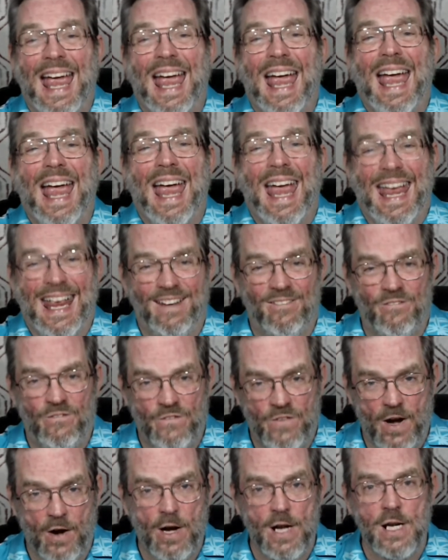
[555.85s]
And
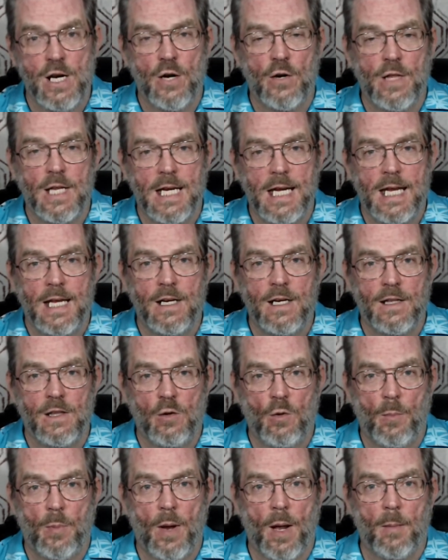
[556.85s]
very near the end of the
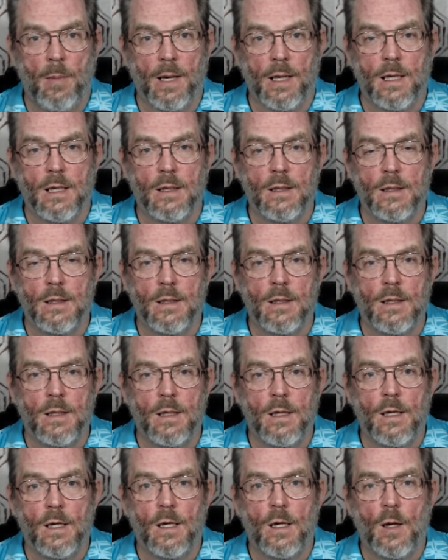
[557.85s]
Republic,
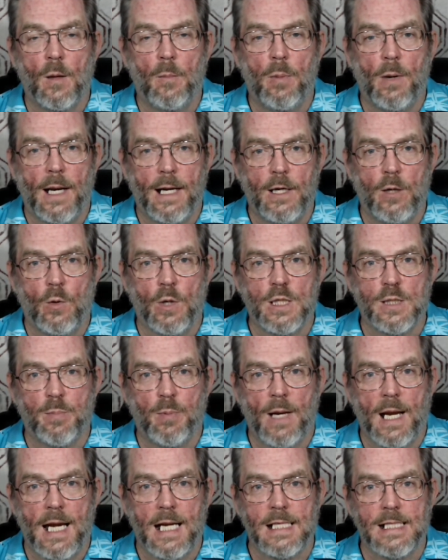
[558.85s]
Plato
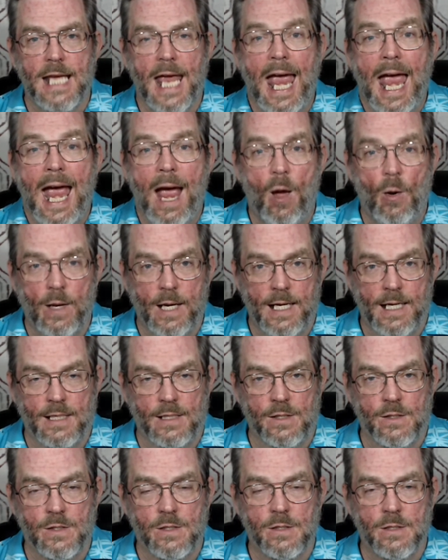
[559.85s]
explains how it
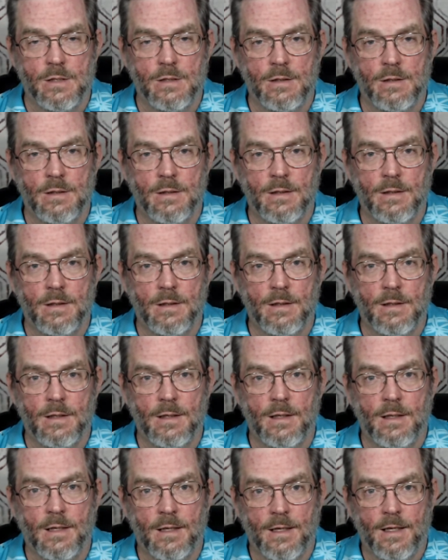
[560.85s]
is
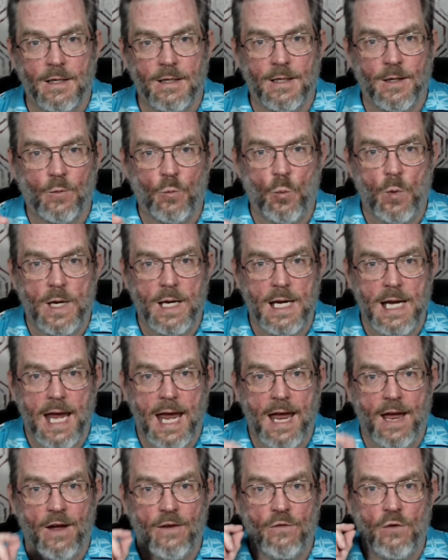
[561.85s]
that we
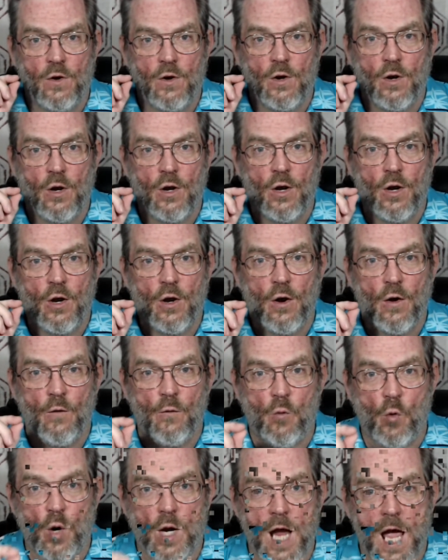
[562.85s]
have
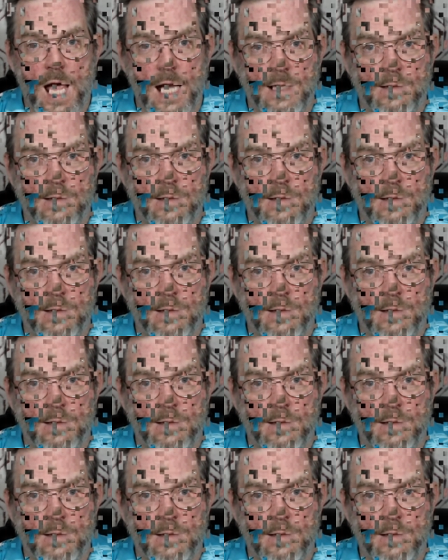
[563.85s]
forgotten.